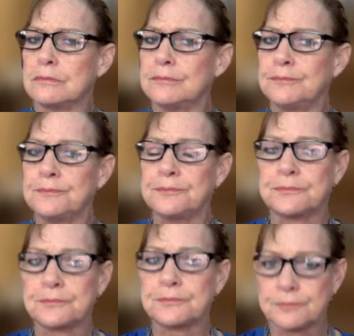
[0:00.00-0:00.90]

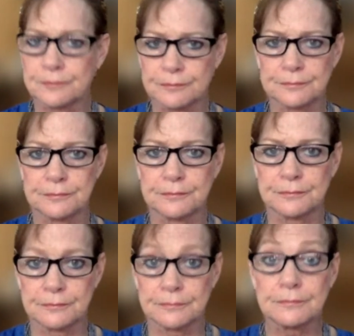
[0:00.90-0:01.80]

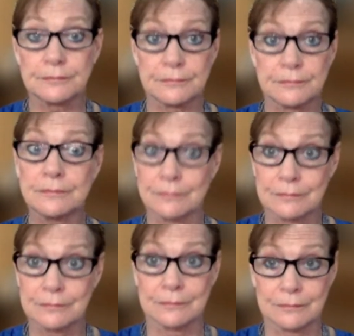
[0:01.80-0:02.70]

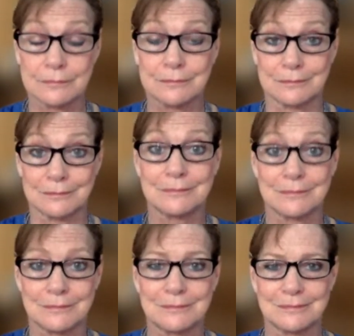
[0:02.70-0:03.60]

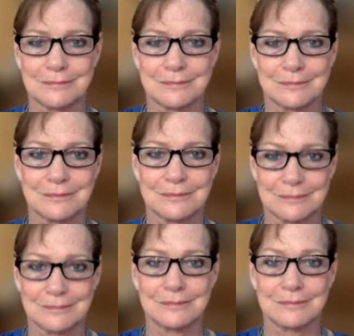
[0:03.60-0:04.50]

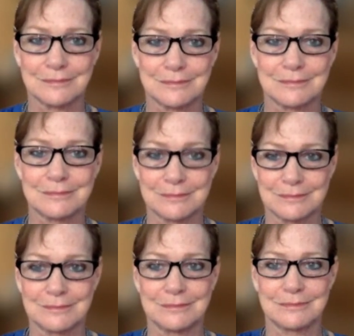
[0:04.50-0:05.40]

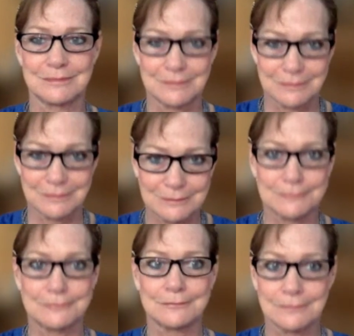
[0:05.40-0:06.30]

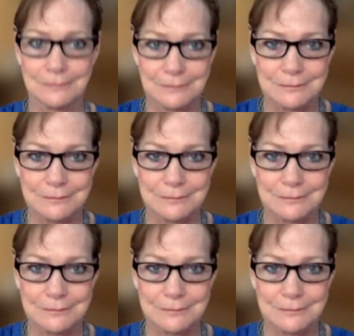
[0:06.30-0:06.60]
(not speaking)